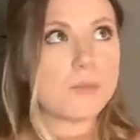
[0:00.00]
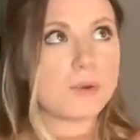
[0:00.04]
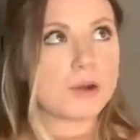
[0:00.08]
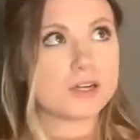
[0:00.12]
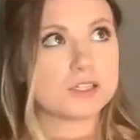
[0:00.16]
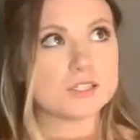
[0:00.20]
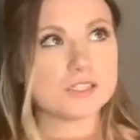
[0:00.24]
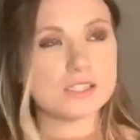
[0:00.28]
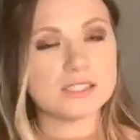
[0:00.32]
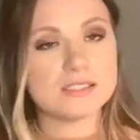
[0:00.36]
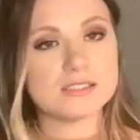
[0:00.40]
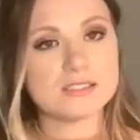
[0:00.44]

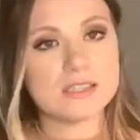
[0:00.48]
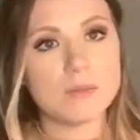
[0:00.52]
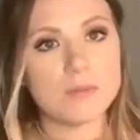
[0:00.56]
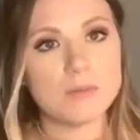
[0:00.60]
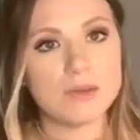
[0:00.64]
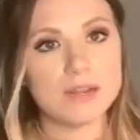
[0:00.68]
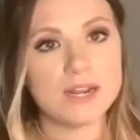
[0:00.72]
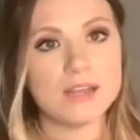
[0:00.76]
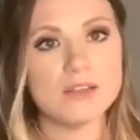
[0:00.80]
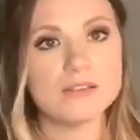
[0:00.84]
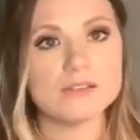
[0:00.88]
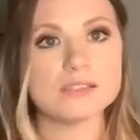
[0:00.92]
go purchase
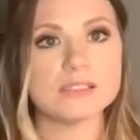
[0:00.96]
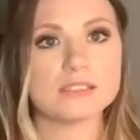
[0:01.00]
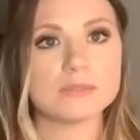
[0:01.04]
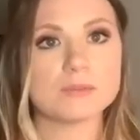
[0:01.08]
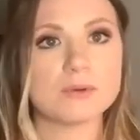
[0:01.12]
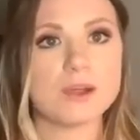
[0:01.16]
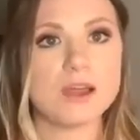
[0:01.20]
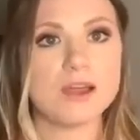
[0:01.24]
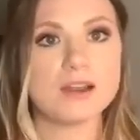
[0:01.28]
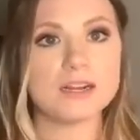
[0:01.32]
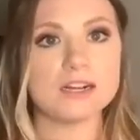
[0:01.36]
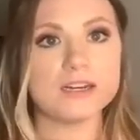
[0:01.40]
someone
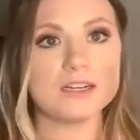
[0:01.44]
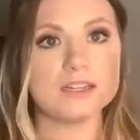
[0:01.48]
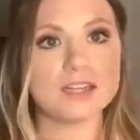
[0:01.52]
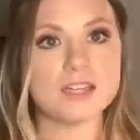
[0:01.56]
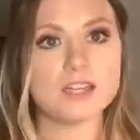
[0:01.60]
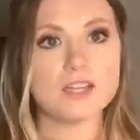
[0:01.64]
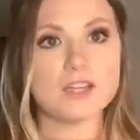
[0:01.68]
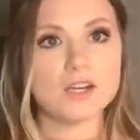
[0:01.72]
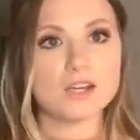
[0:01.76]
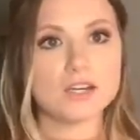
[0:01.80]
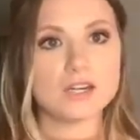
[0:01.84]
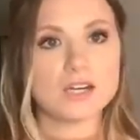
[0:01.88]
else's
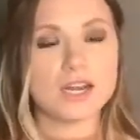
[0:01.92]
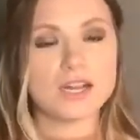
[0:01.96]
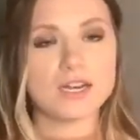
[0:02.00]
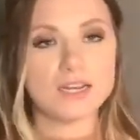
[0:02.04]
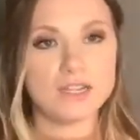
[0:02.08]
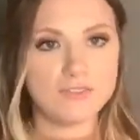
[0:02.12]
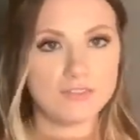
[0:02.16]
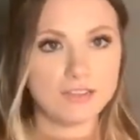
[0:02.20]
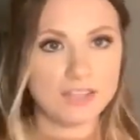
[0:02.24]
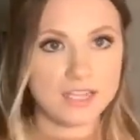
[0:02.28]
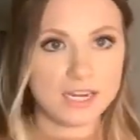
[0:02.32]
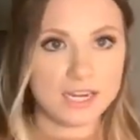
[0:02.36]
product that you're
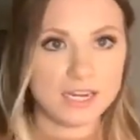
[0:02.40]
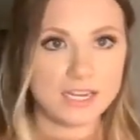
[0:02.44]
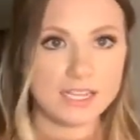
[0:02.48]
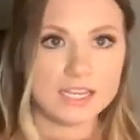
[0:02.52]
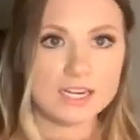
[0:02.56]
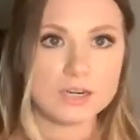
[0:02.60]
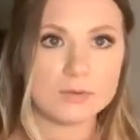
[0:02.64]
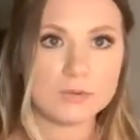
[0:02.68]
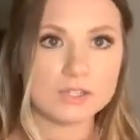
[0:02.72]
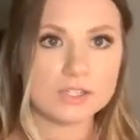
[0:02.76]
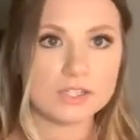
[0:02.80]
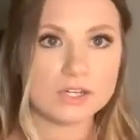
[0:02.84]
not even
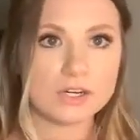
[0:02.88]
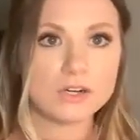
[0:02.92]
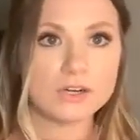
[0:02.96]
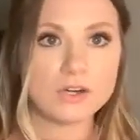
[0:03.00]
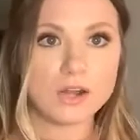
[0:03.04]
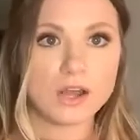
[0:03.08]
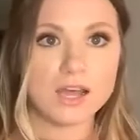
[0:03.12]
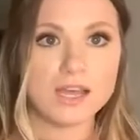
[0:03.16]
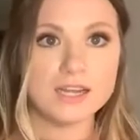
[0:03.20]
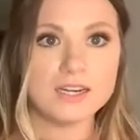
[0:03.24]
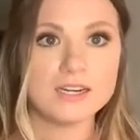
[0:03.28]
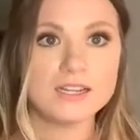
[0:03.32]
gonna get a
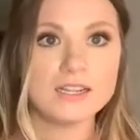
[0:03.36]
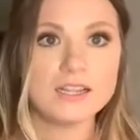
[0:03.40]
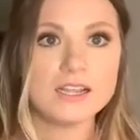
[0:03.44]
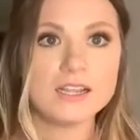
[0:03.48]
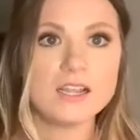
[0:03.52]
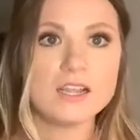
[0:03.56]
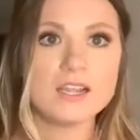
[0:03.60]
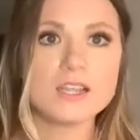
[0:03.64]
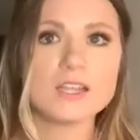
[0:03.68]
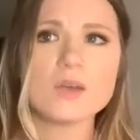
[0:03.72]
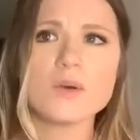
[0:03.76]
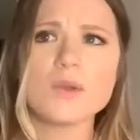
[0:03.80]
return
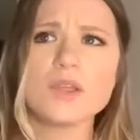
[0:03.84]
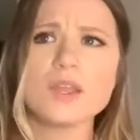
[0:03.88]
on,